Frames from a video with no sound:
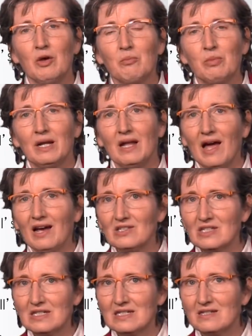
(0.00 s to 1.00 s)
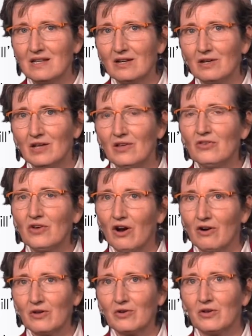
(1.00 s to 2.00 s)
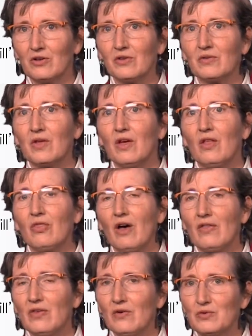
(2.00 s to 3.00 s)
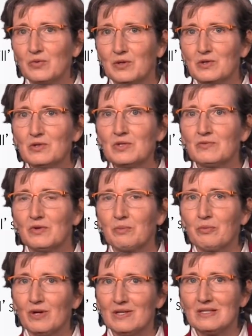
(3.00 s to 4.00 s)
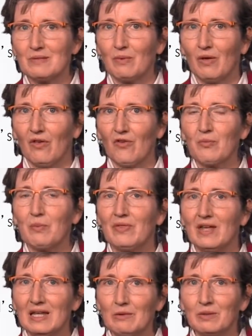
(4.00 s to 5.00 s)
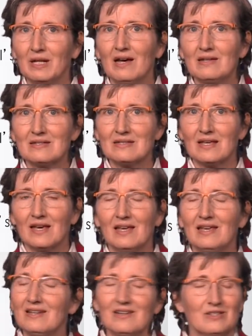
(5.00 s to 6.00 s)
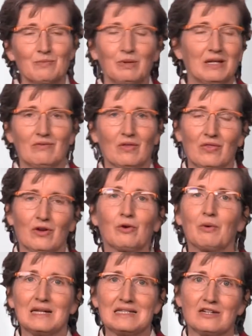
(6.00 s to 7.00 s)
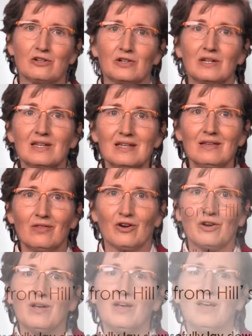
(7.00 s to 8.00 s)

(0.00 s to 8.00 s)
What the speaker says: But actually, Hill's article thought those were useful principles, but then he went on to say he doesn't believe that they're criteria either.